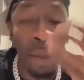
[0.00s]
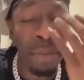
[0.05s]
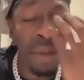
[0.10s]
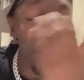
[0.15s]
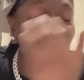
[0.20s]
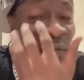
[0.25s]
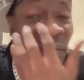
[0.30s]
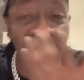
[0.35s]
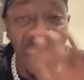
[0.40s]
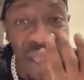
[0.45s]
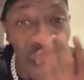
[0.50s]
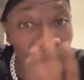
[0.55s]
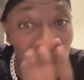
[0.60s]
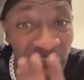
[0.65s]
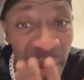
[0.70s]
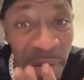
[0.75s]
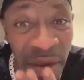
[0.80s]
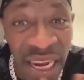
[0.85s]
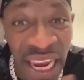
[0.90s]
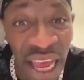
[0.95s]
He drink
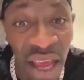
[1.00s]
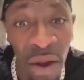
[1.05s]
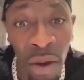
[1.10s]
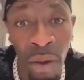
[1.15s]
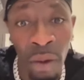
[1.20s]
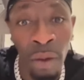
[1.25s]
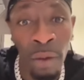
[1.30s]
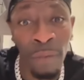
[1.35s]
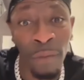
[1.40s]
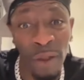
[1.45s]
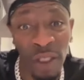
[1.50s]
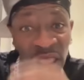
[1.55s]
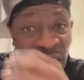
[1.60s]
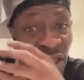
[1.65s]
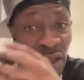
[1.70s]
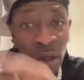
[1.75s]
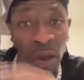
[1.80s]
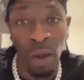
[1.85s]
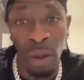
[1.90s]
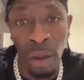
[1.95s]
blood. They make a face like baby
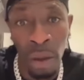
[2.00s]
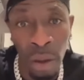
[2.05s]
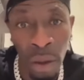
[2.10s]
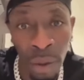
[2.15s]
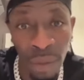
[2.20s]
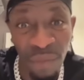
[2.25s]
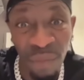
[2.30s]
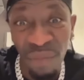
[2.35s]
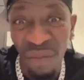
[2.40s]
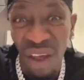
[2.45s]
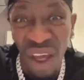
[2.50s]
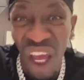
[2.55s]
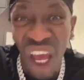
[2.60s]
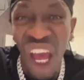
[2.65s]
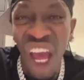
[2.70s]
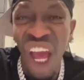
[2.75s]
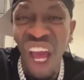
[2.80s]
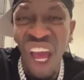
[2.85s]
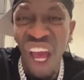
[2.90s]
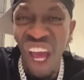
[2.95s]
lion for
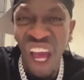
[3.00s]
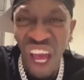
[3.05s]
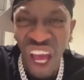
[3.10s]
TikTok.